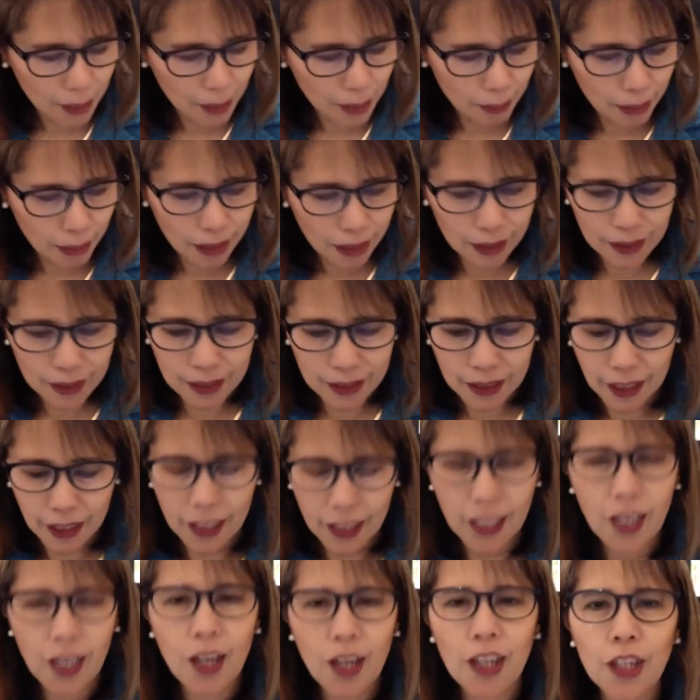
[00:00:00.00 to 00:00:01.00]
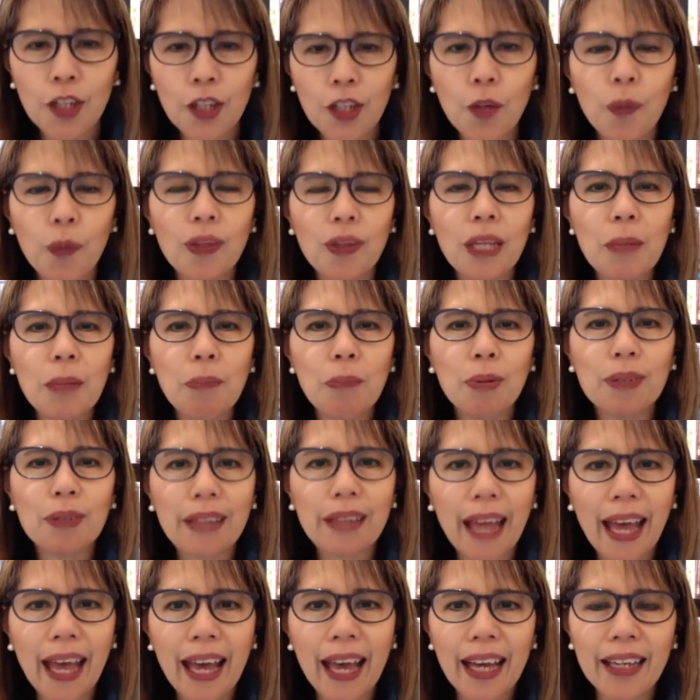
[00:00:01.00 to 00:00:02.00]
Because, when they
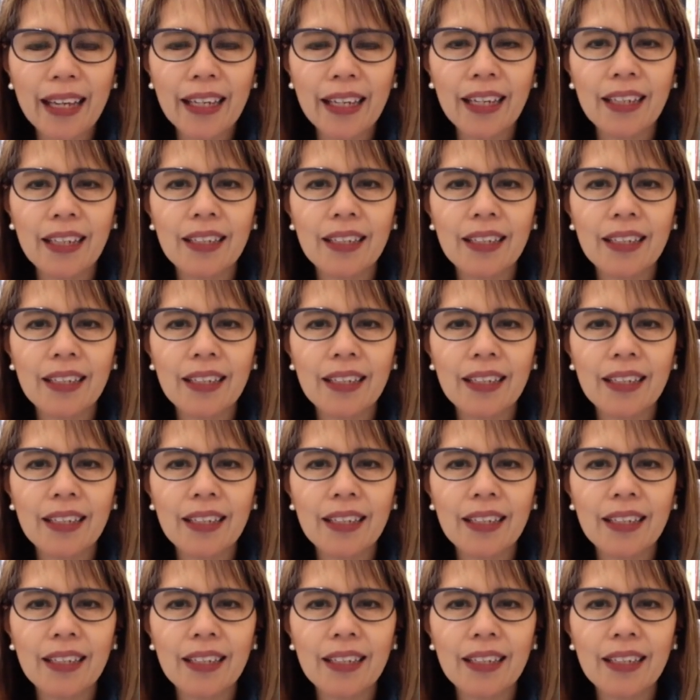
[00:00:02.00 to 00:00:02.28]
plan